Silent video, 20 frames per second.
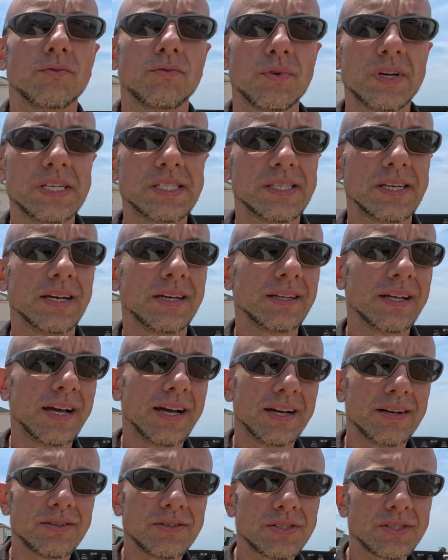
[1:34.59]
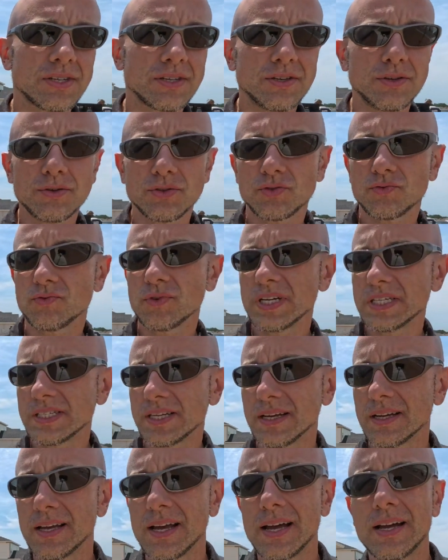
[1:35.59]
resale house, a used
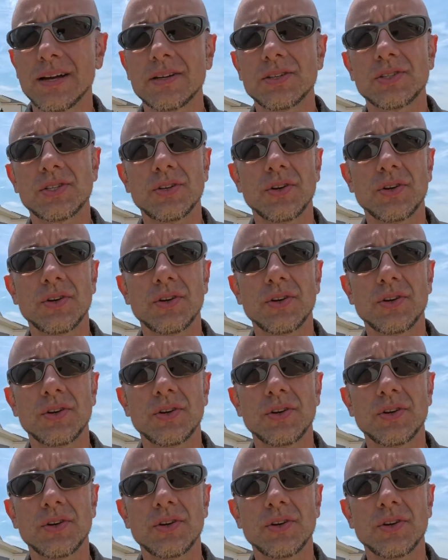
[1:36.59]
resale house,